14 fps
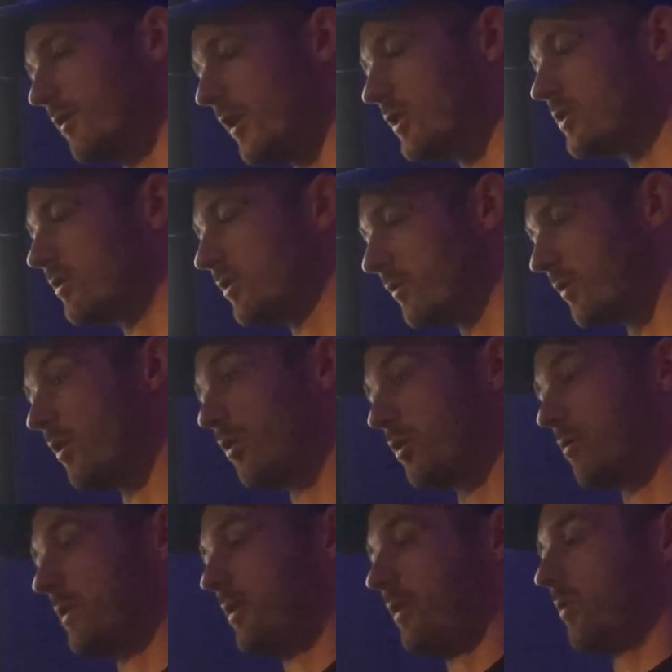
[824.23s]
version of the whole
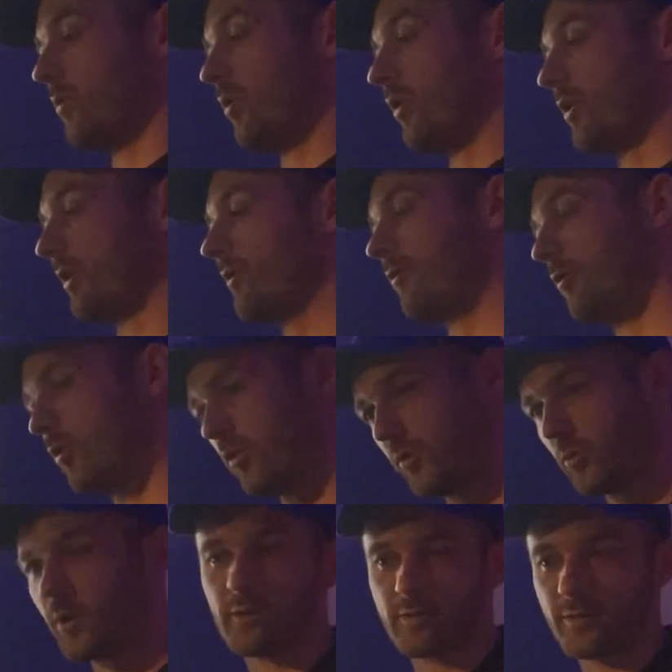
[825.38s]
Corinthian order for the
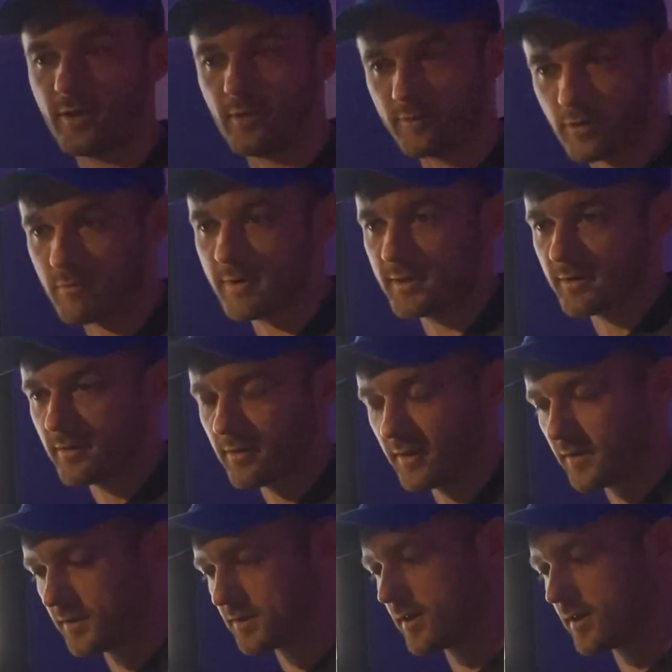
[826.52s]
wealthy of Corinth at the